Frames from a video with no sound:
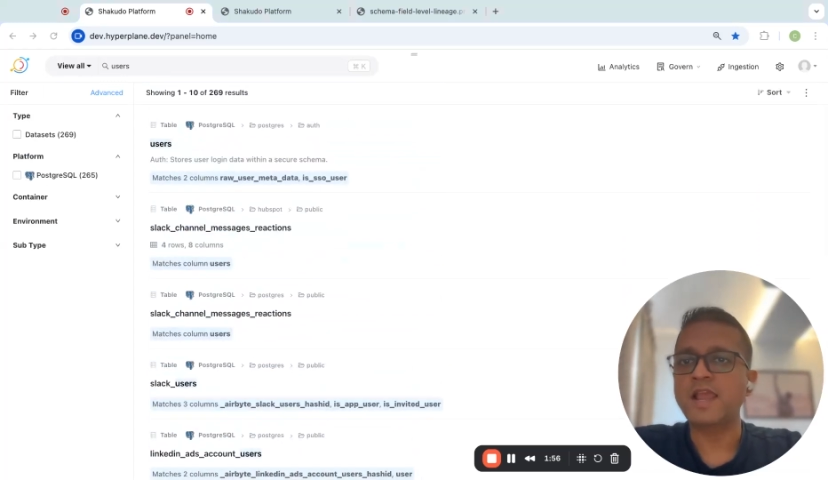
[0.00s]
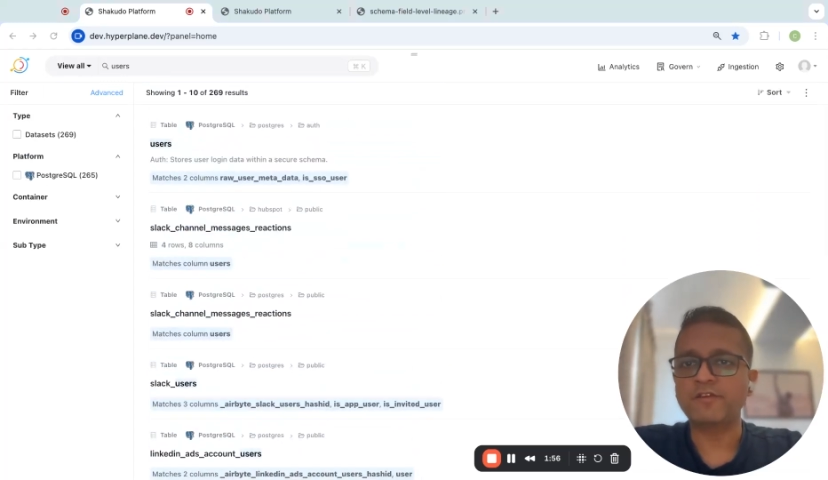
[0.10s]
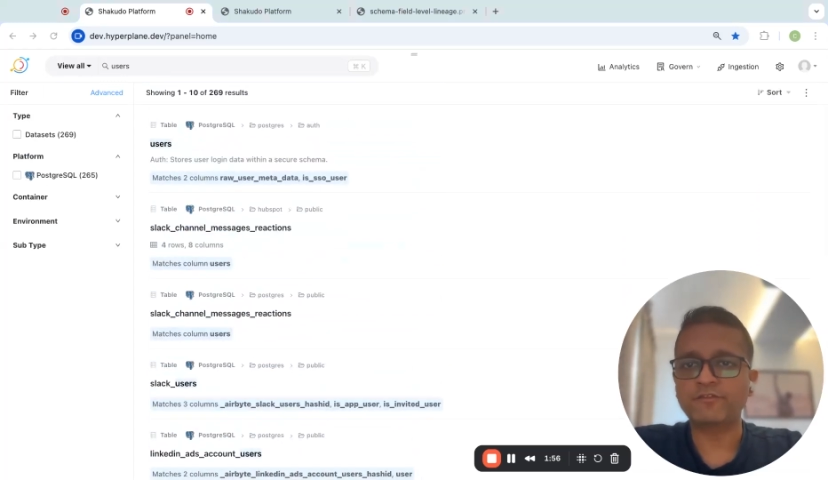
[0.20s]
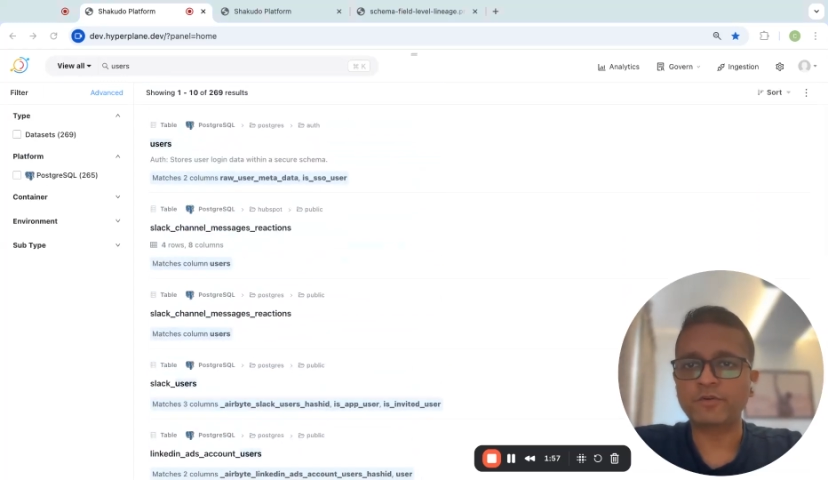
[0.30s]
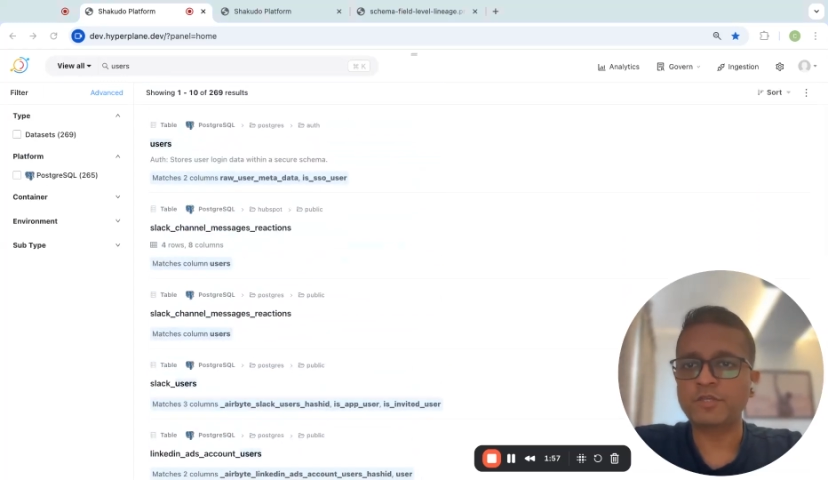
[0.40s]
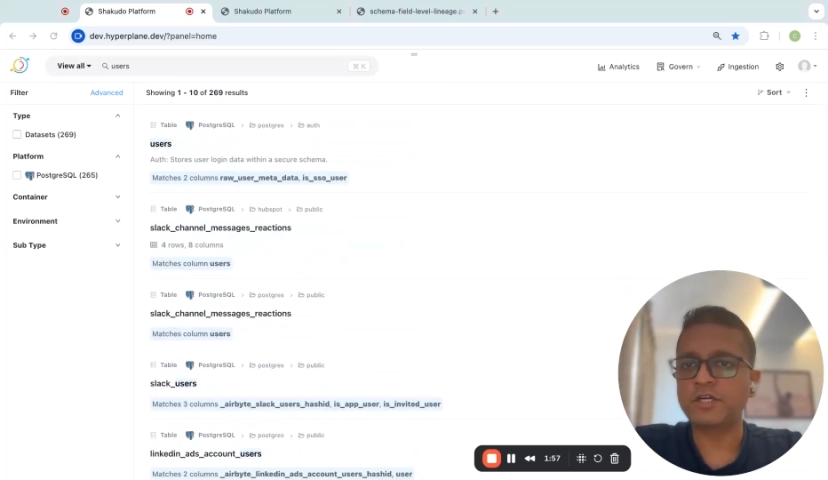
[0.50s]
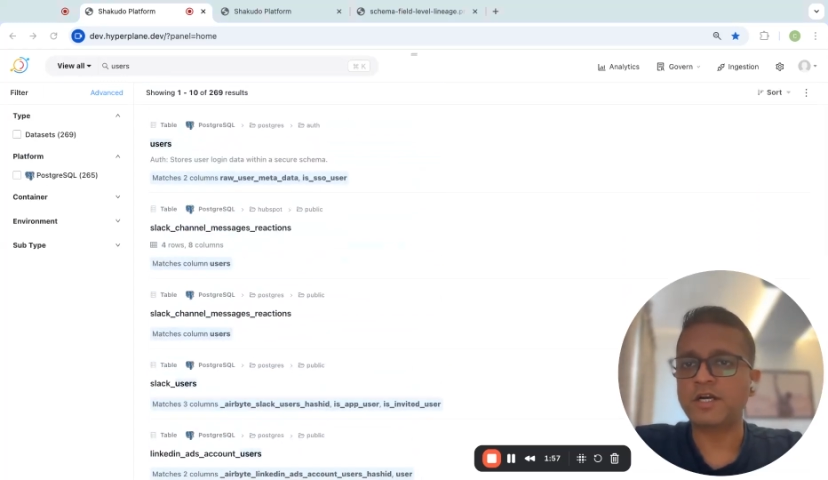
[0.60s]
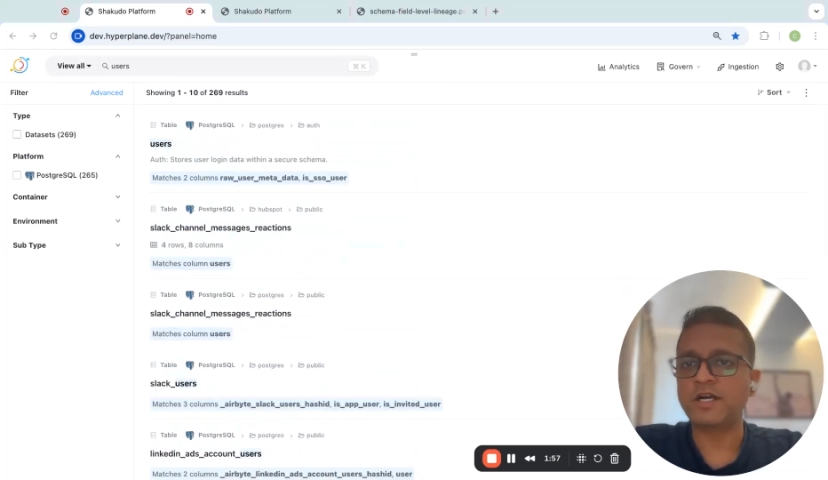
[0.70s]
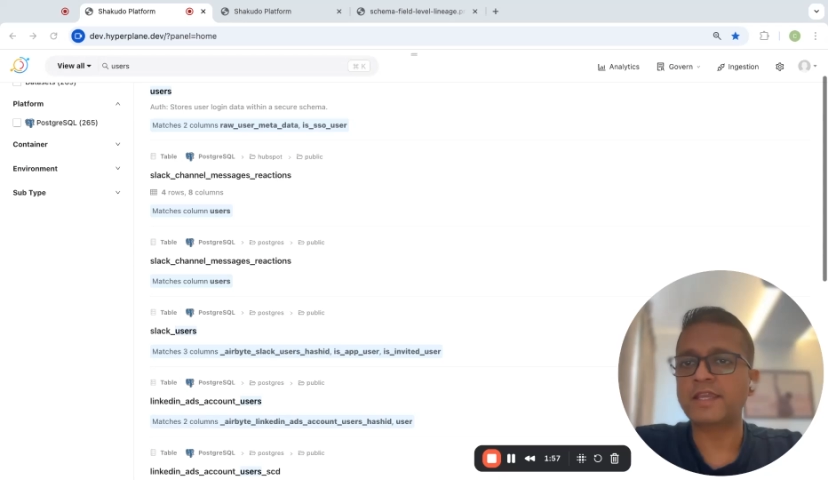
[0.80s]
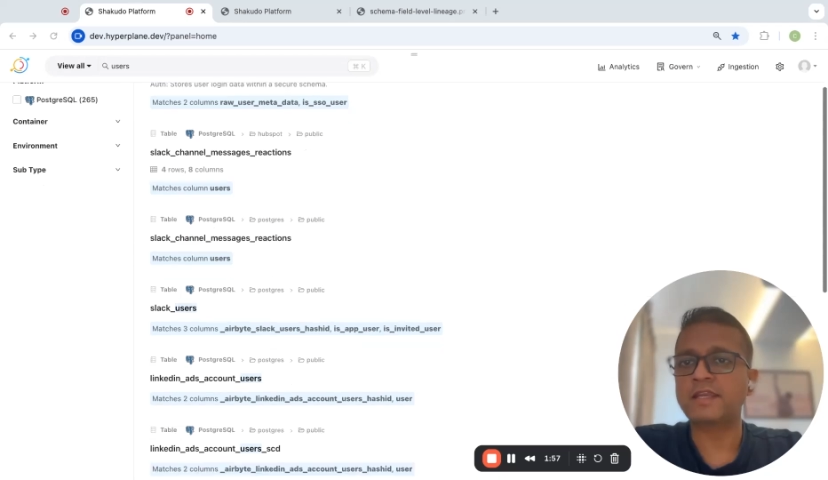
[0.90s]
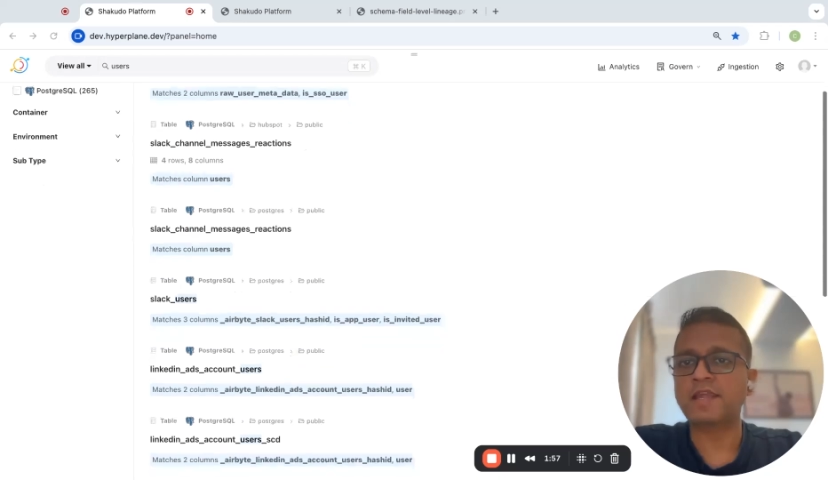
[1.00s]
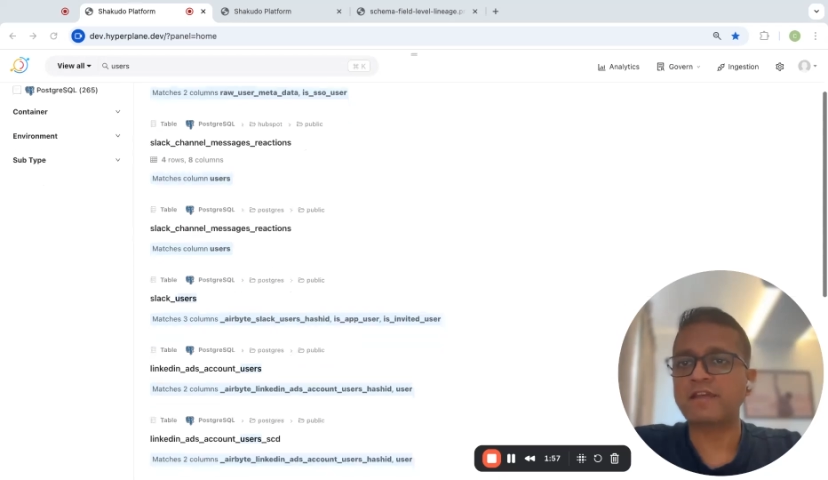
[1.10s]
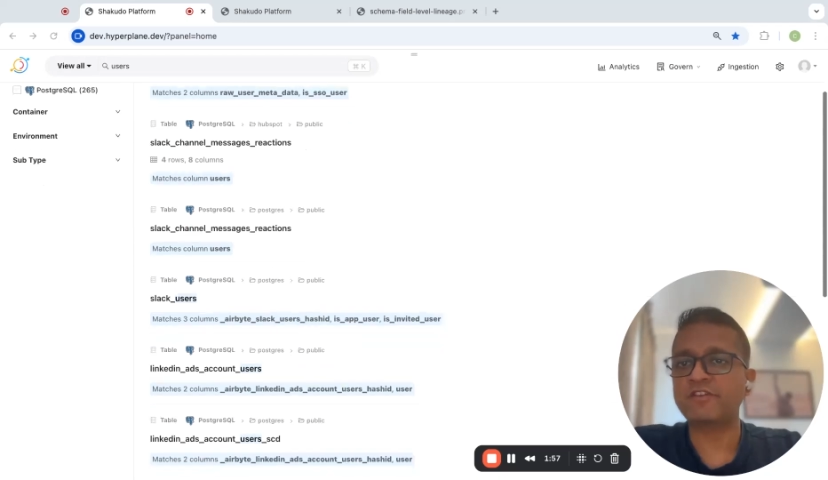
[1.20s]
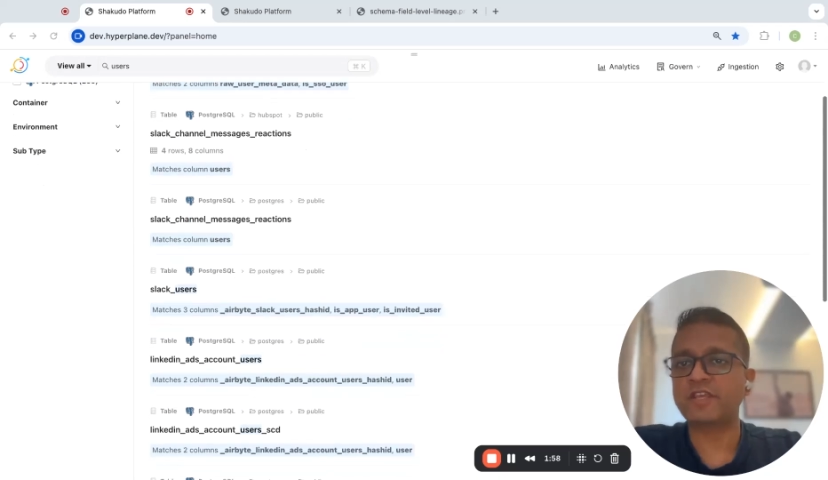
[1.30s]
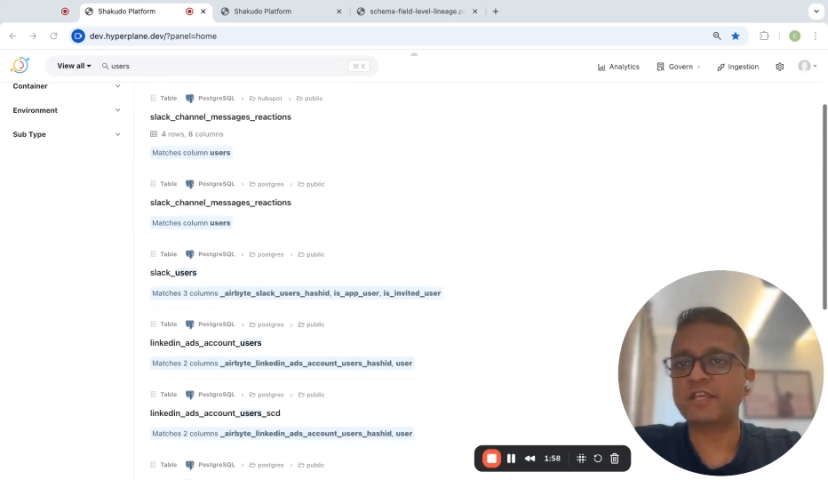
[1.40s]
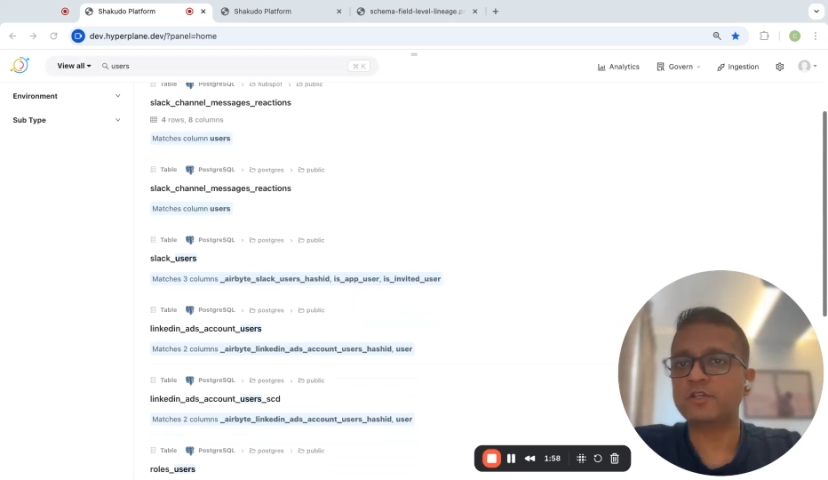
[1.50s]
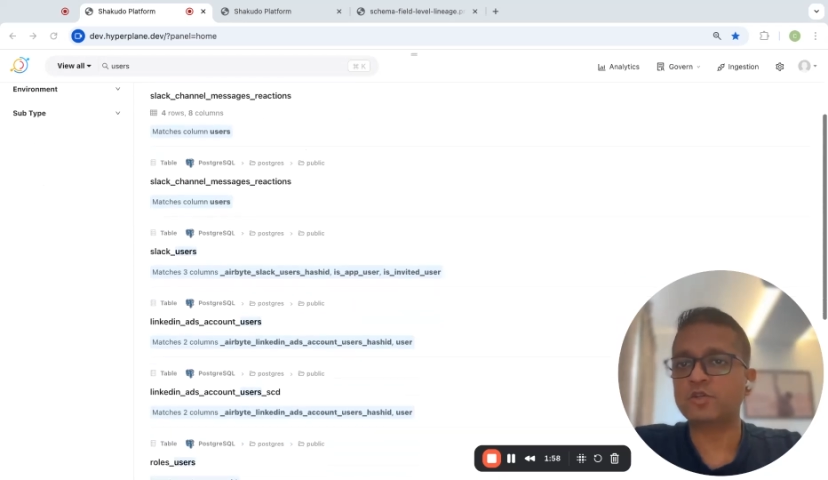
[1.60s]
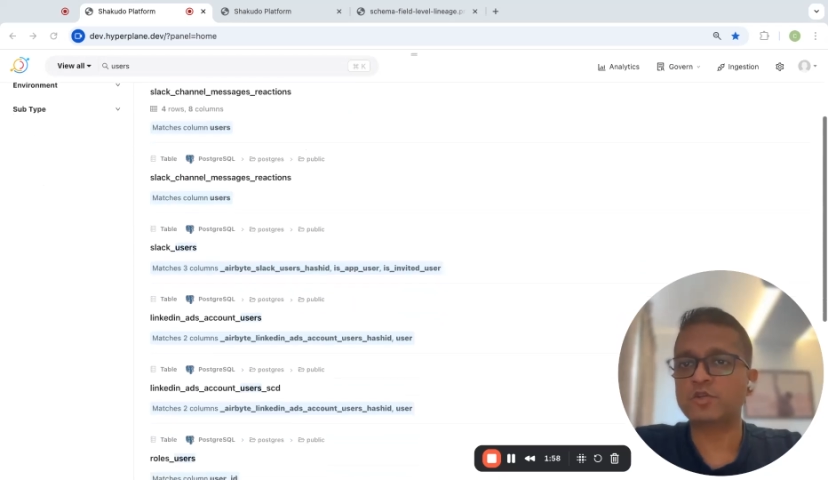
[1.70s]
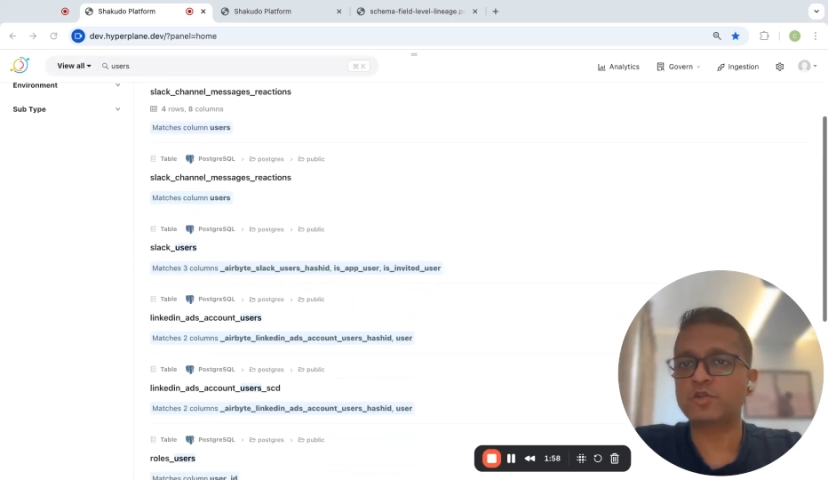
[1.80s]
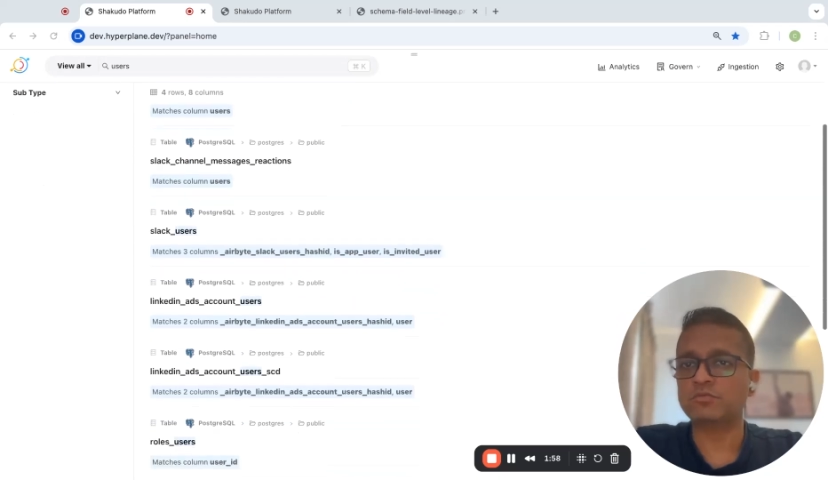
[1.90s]
And from here I can navigate
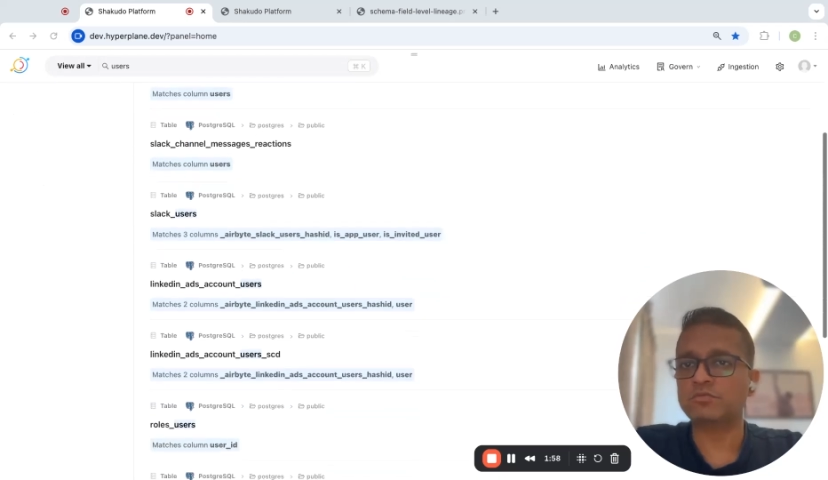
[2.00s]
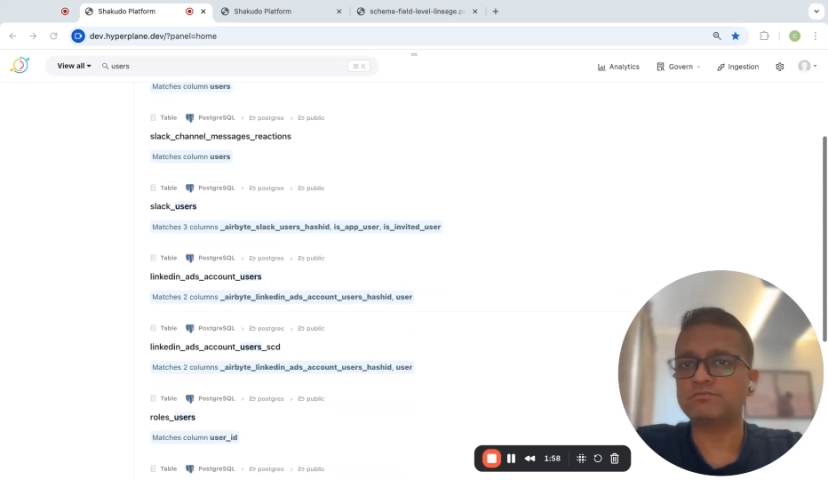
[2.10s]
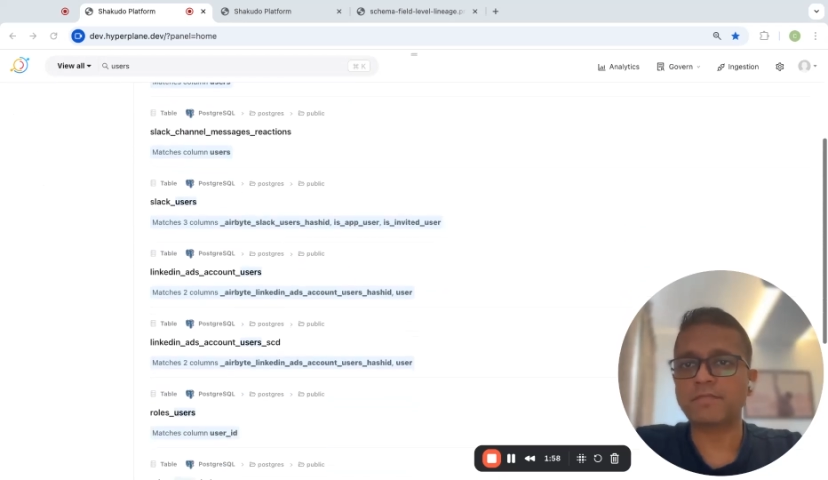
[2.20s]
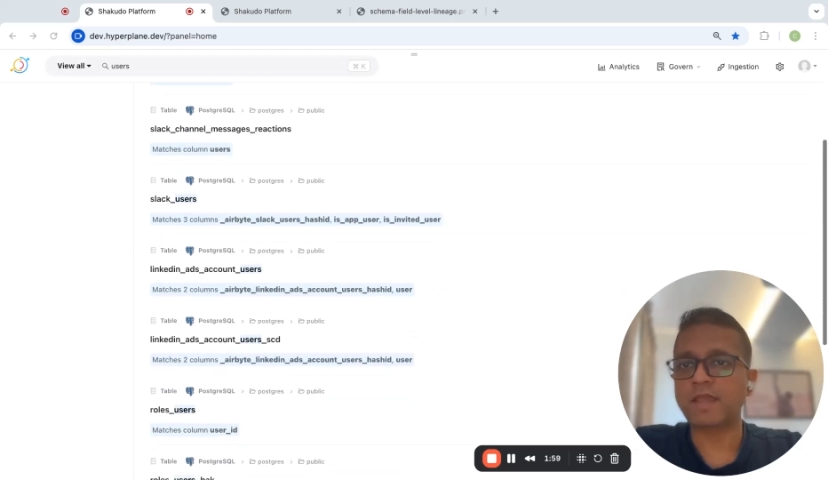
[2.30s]
to